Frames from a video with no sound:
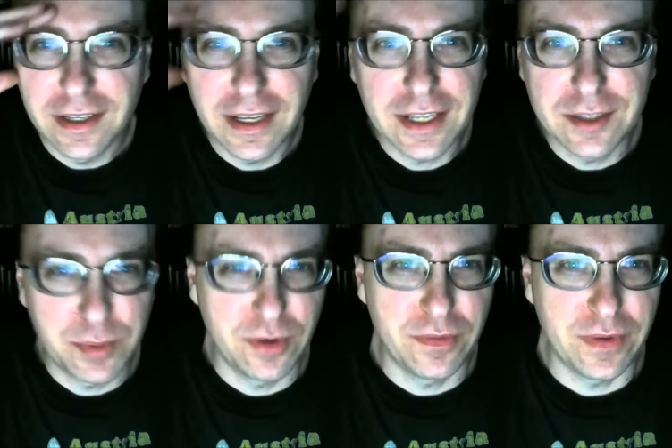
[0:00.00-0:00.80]
It's
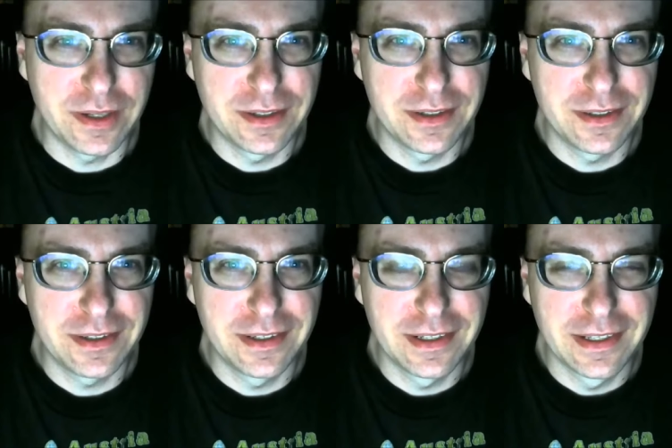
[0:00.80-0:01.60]
perfect.
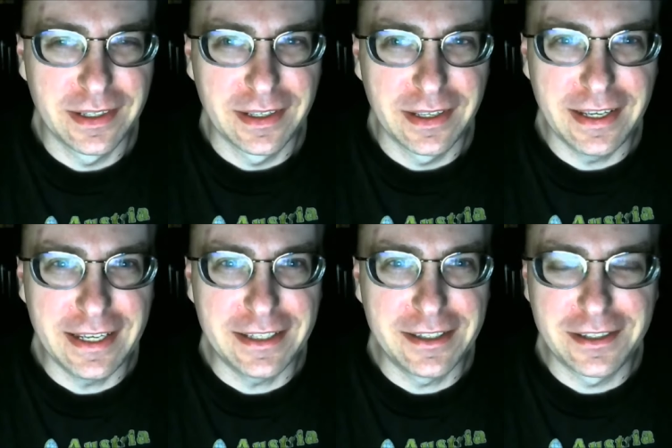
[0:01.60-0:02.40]

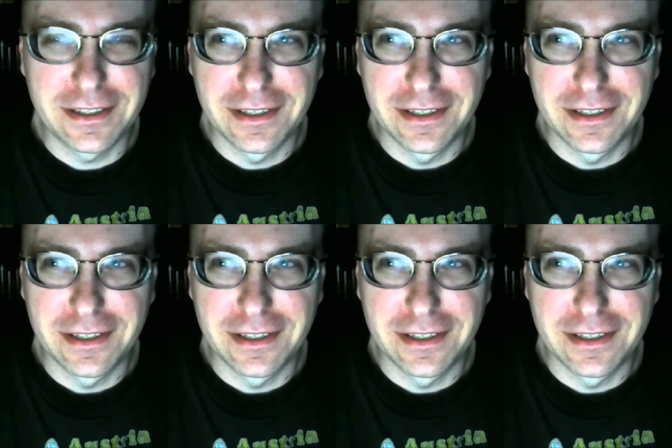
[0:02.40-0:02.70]
It's